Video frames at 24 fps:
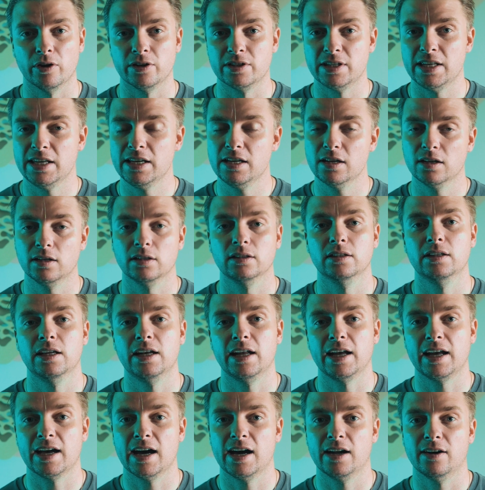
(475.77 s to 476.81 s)
is he going to
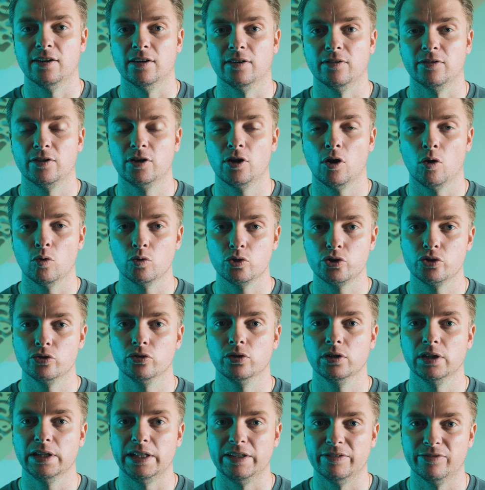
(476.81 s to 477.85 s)
let it kind of
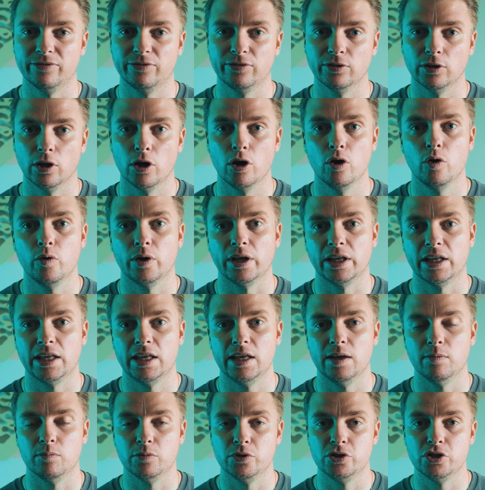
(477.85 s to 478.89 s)
culturally flow and
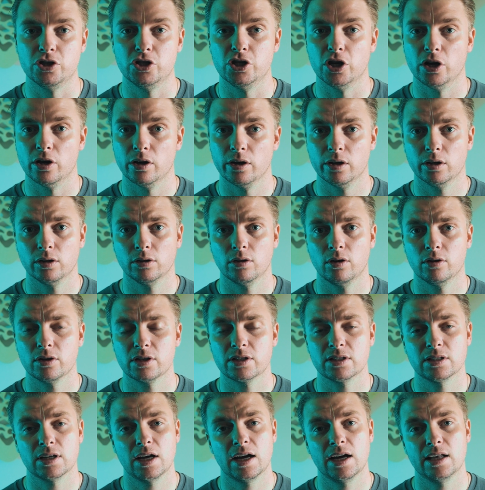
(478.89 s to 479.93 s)
keep Jared
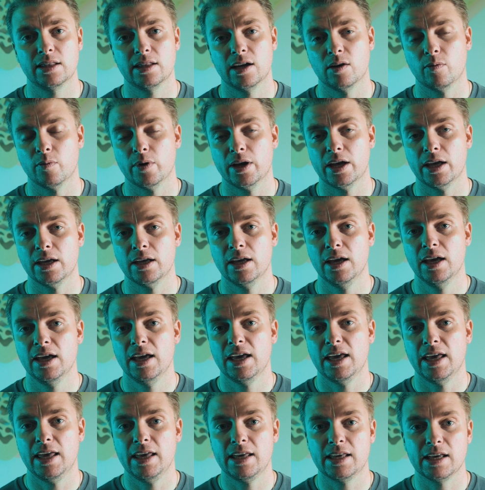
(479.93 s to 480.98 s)
alongside? That way
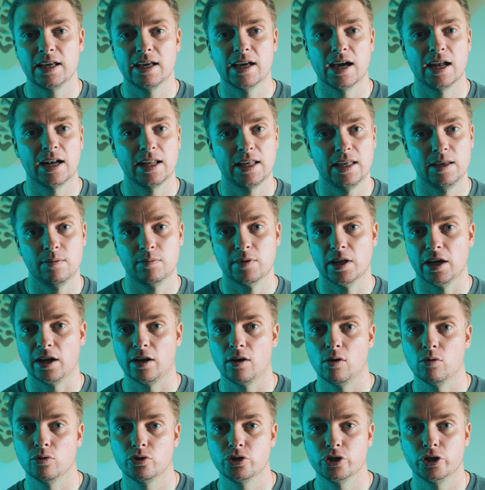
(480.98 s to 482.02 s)
he can kind of keep that
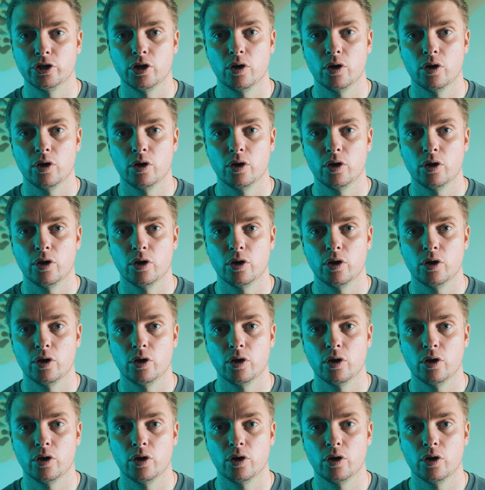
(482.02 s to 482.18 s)
culture